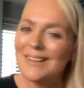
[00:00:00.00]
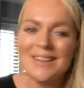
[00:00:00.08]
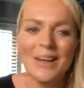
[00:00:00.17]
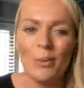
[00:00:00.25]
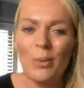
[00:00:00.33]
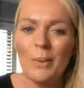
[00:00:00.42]

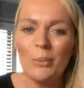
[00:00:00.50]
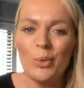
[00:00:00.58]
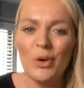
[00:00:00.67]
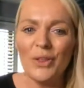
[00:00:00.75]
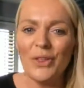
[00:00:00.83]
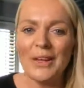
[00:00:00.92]
Yet when
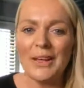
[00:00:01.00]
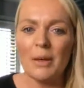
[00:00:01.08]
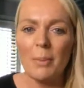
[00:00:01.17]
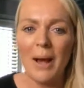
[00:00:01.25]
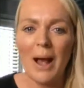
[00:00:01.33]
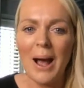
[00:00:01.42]
we're thinking
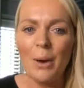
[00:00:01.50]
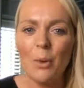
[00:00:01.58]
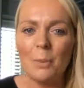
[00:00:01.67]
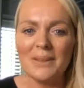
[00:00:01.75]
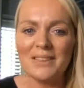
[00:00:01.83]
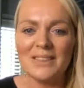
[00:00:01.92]
about
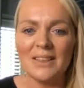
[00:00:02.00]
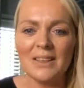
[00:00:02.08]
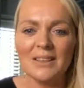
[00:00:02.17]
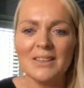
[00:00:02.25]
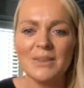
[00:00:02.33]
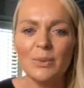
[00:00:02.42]
our
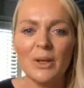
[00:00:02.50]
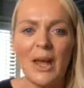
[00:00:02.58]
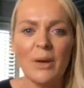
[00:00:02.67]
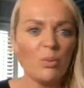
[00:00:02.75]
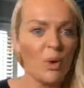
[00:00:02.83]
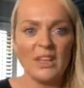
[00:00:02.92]
business, we're
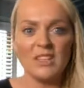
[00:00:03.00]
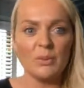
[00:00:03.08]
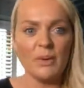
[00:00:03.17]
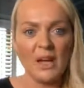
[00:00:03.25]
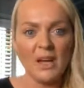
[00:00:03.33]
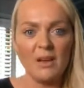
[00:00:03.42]
like, well, I
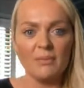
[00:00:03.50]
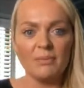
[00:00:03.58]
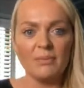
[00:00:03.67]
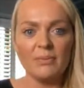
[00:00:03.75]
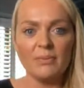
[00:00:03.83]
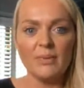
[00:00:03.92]
don't get it.
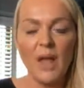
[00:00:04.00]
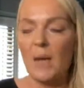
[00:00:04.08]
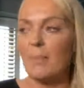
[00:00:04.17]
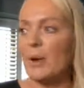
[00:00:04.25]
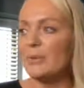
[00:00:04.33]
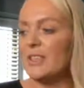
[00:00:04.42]

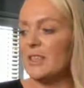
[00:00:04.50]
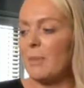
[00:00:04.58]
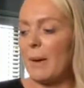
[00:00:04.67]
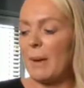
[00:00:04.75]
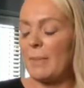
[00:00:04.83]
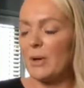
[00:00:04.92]
I posted
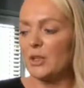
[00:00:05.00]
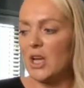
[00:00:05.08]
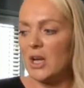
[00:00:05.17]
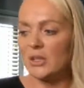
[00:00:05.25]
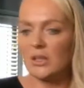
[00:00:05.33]
about my product.